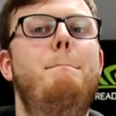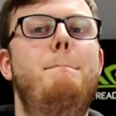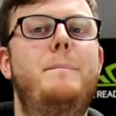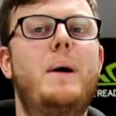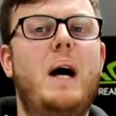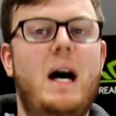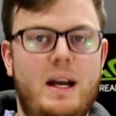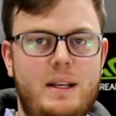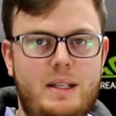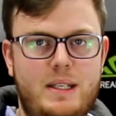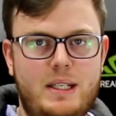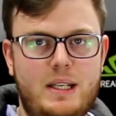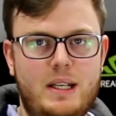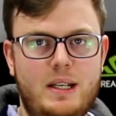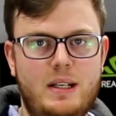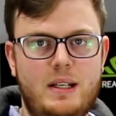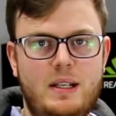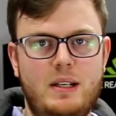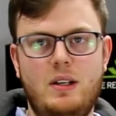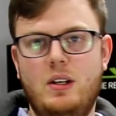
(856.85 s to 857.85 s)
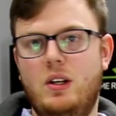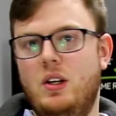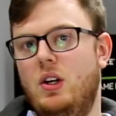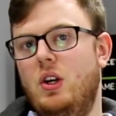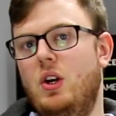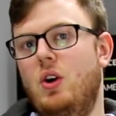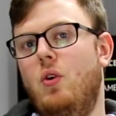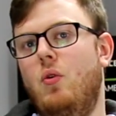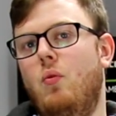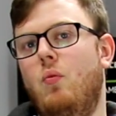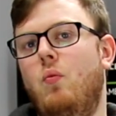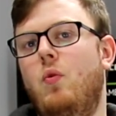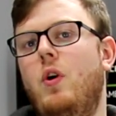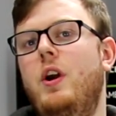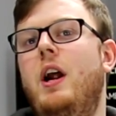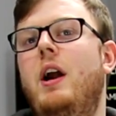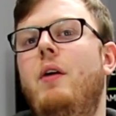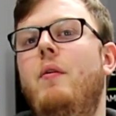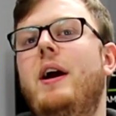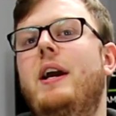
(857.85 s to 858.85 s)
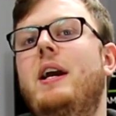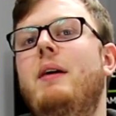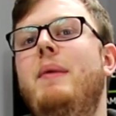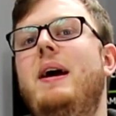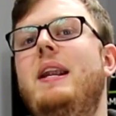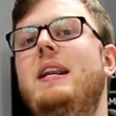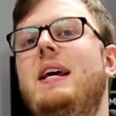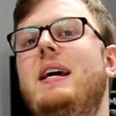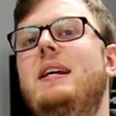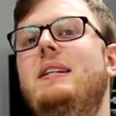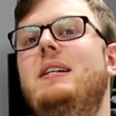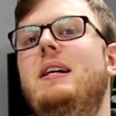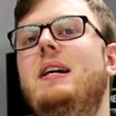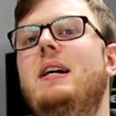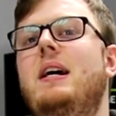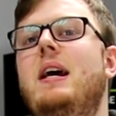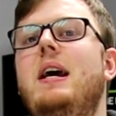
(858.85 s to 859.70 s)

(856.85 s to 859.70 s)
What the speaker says: But, would I recommend it?